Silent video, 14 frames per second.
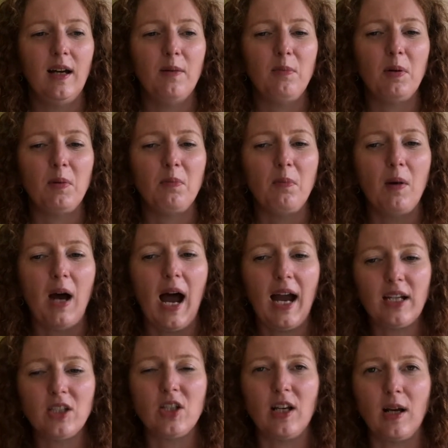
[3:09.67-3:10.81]
But
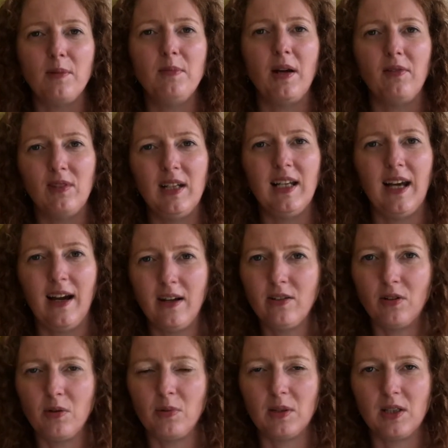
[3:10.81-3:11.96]
actually, I'm not really
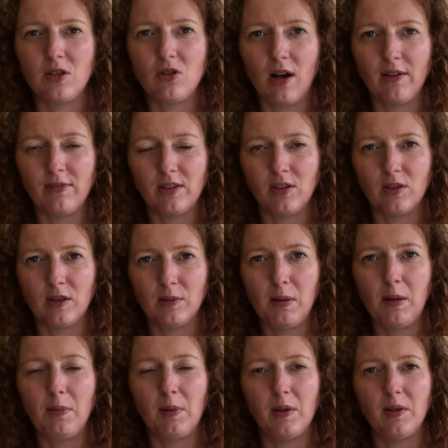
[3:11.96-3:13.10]
angry with the traffic or the
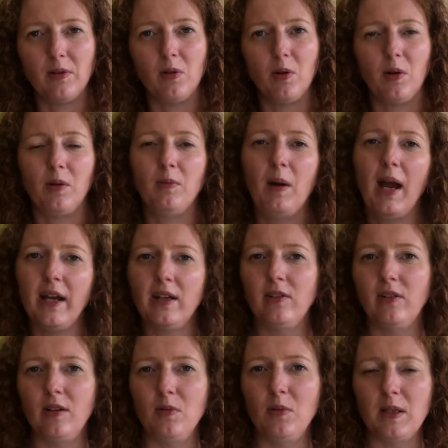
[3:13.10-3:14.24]
people on the road. I'm
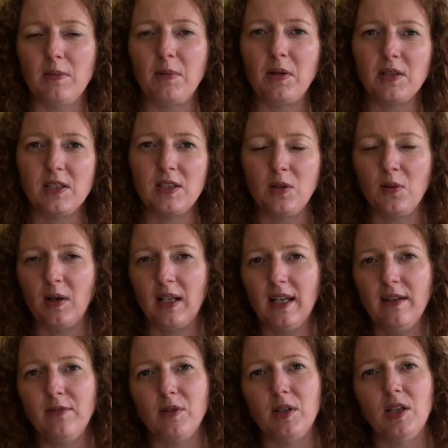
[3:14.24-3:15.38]
angry with the person who I
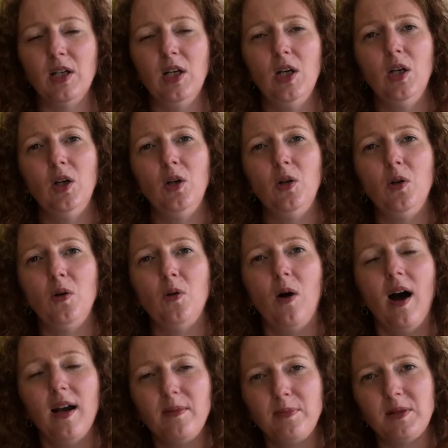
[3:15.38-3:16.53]
live with, who
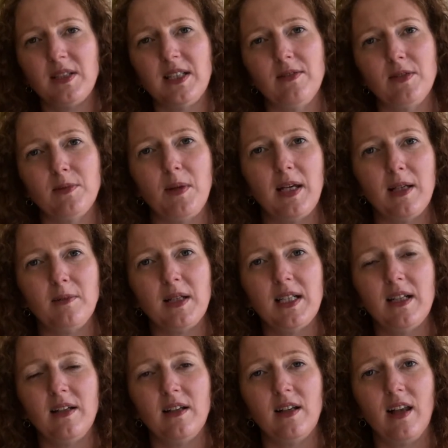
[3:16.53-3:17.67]
I perceive as making my
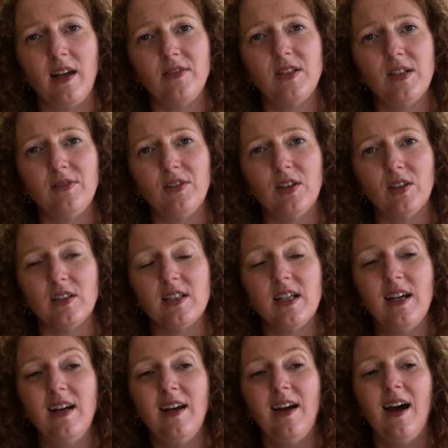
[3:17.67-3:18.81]
life difficult.
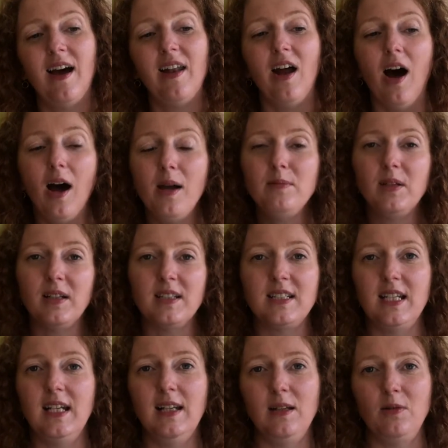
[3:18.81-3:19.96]
And I'm not
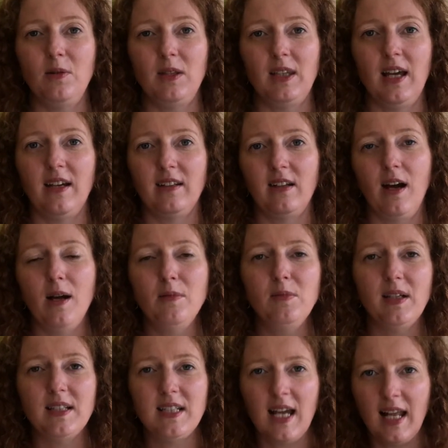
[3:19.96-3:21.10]
dealing with that. I'm
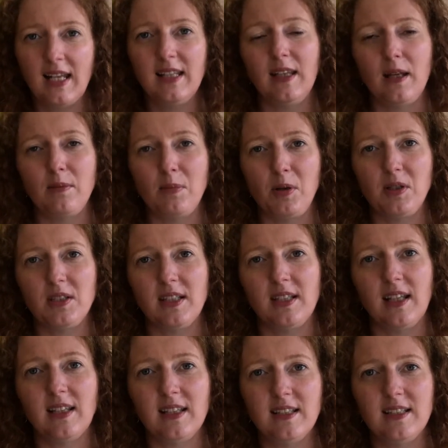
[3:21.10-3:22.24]
not telling that person
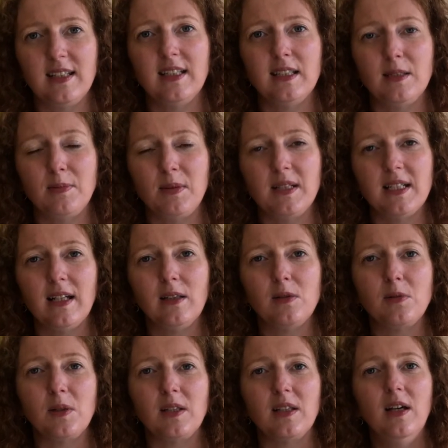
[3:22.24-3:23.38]
that this needs to be dealt
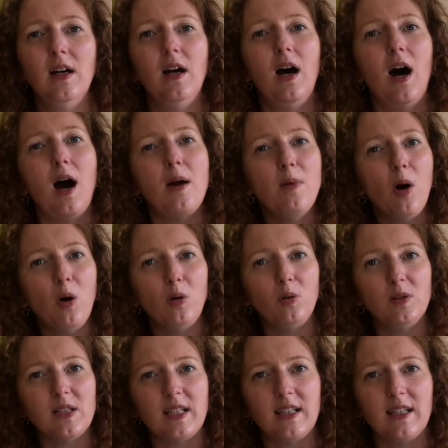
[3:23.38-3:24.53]
with. I'm
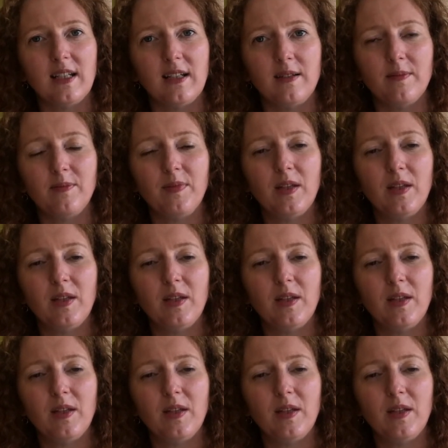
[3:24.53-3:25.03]
holding it in.